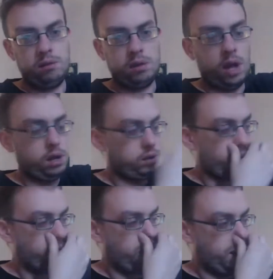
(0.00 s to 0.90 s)
Is that
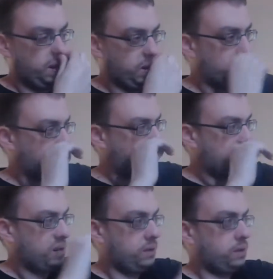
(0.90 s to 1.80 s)
something?
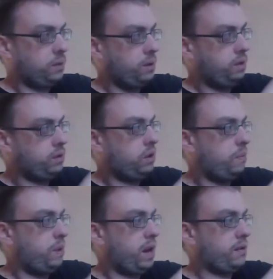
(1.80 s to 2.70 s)
Because it's all sort
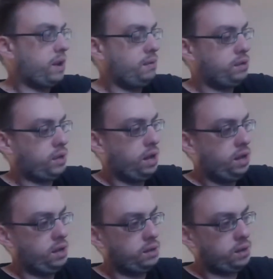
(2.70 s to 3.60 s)
of black around the side
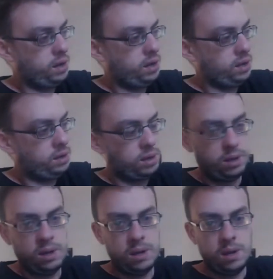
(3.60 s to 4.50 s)
and it's got these
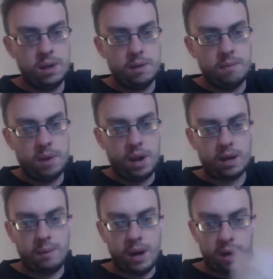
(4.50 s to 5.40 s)

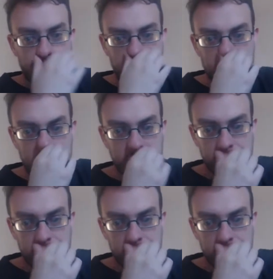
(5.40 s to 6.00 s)
black marks.